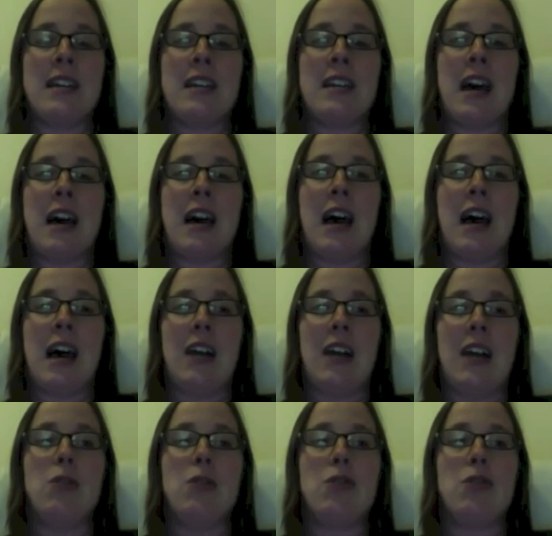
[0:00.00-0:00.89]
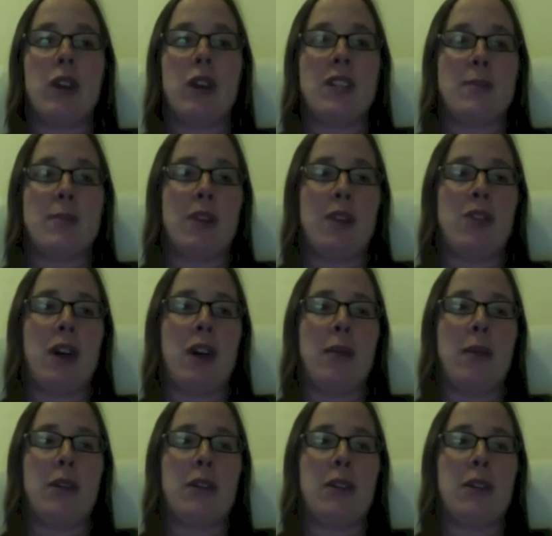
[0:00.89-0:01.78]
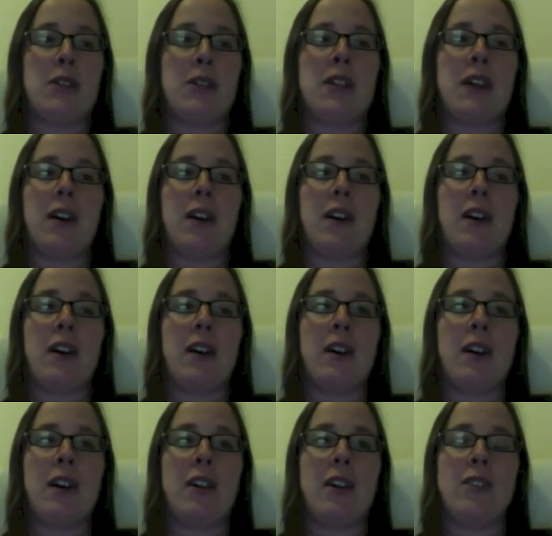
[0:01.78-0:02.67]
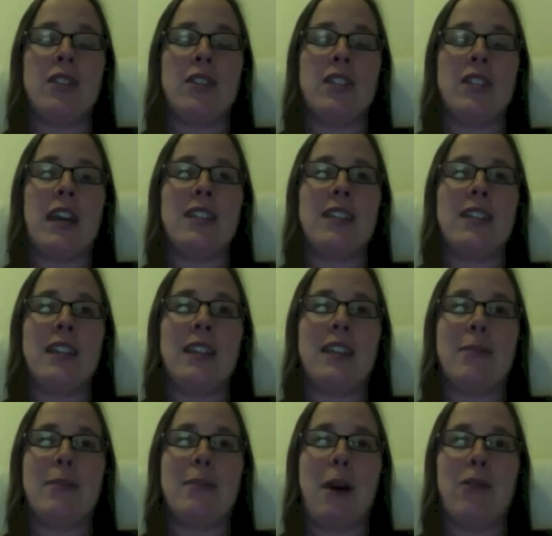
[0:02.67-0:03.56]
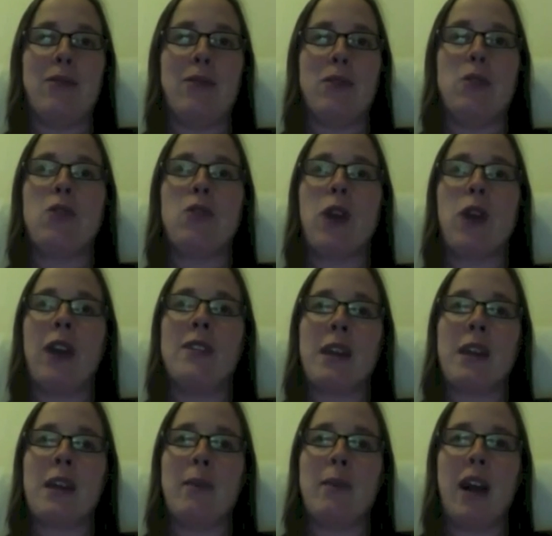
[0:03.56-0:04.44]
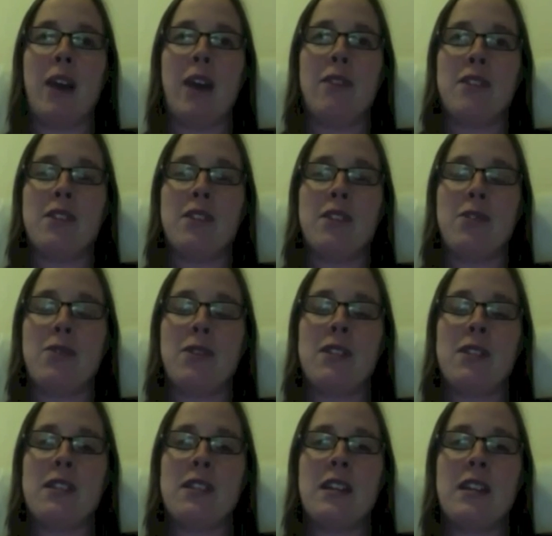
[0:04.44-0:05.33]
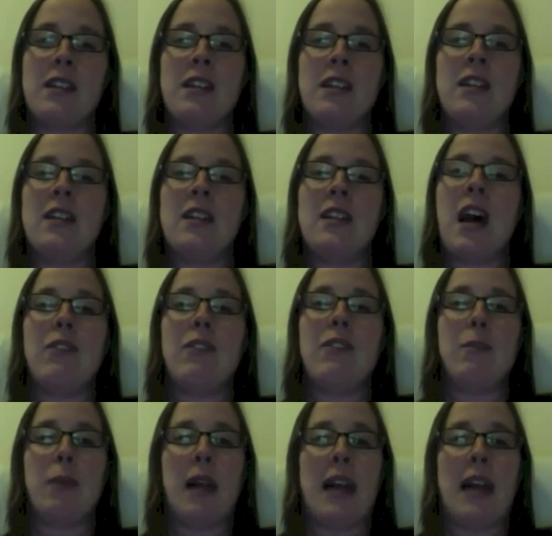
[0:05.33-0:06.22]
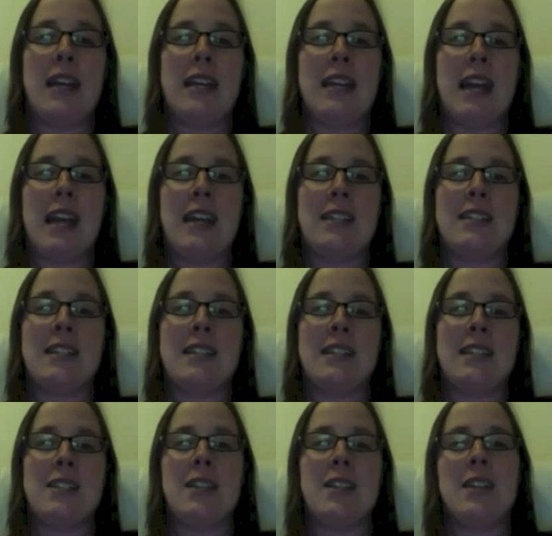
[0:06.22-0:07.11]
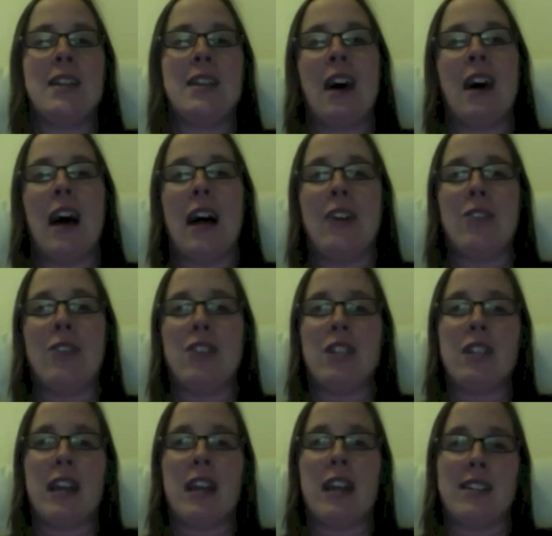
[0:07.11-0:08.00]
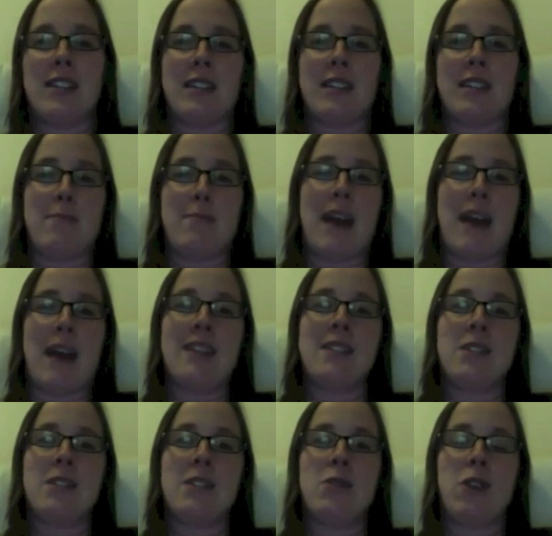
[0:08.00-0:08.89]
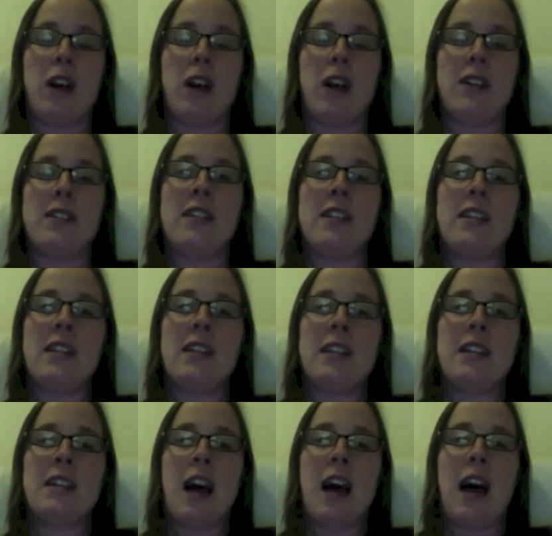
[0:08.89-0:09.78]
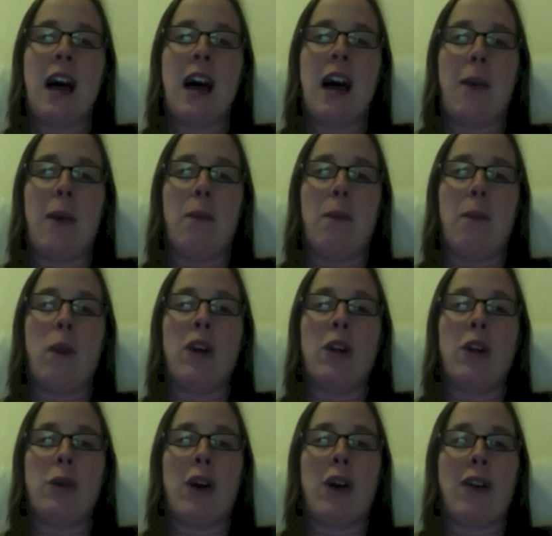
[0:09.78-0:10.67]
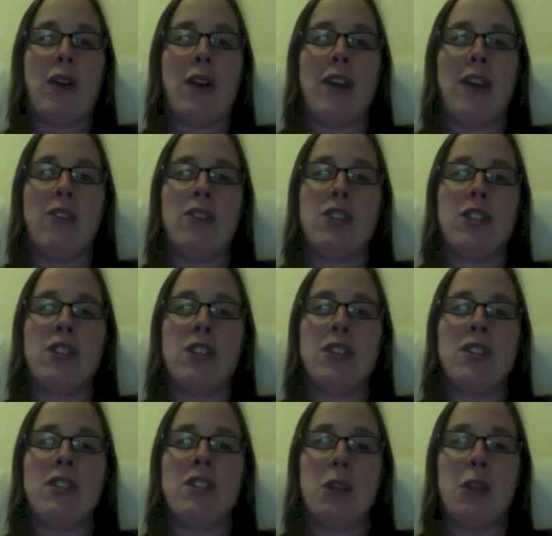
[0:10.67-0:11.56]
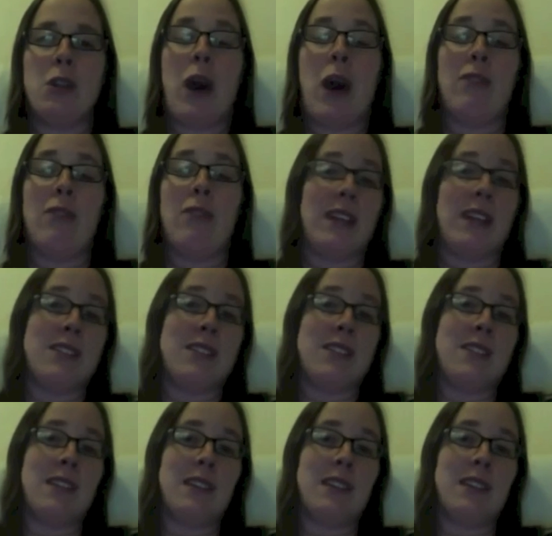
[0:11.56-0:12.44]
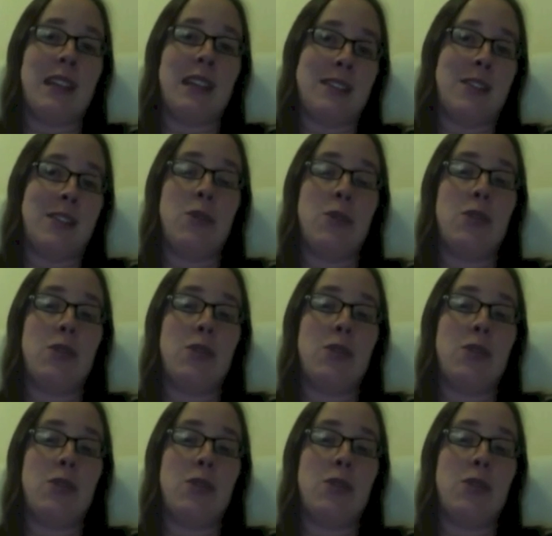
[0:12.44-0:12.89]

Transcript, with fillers: Uh, neutron spectrometers are are detecting the amount of neutrons coming off the surface of a planet, and since hydrogen has the same mass as neutrons, um, where you have hydrogen, you have less less